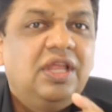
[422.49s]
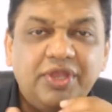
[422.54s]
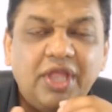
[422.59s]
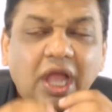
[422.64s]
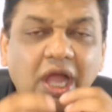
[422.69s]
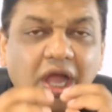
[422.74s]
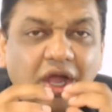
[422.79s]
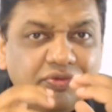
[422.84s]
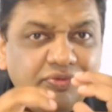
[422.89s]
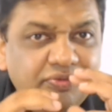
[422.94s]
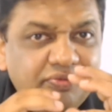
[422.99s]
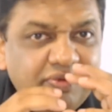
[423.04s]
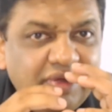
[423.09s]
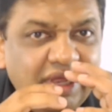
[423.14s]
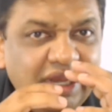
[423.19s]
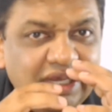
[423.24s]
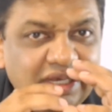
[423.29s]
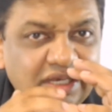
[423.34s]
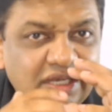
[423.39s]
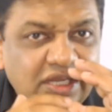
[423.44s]
how
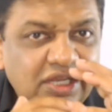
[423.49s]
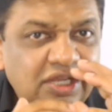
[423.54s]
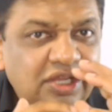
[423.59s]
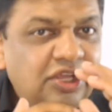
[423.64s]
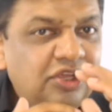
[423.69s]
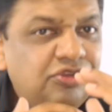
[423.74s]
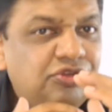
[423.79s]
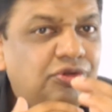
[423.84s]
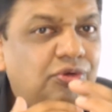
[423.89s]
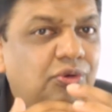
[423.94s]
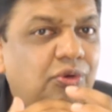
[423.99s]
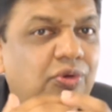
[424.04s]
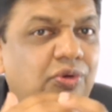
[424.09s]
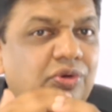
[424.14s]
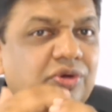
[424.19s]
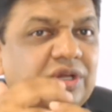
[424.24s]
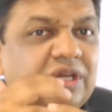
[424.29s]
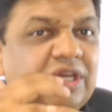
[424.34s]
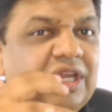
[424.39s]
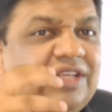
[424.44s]
well is your
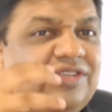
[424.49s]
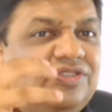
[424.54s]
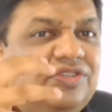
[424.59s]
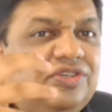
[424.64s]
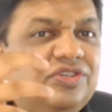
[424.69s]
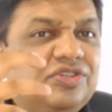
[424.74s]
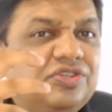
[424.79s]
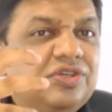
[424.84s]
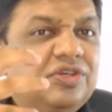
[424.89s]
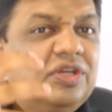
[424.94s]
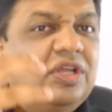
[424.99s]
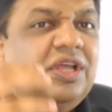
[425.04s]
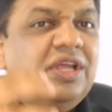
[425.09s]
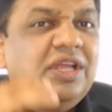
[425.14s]
organization